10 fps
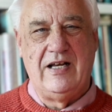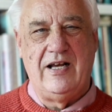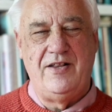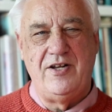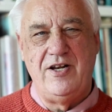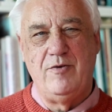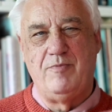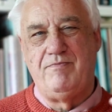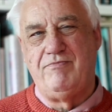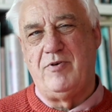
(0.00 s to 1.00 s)
And then
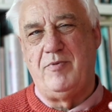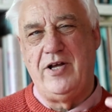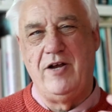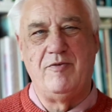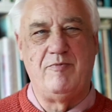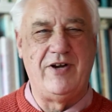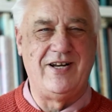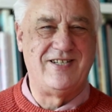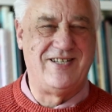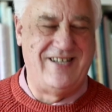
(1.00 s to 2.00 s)
you probably
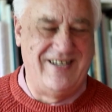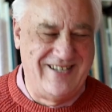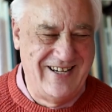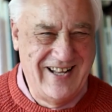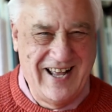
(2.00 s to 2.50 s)
over-practice it.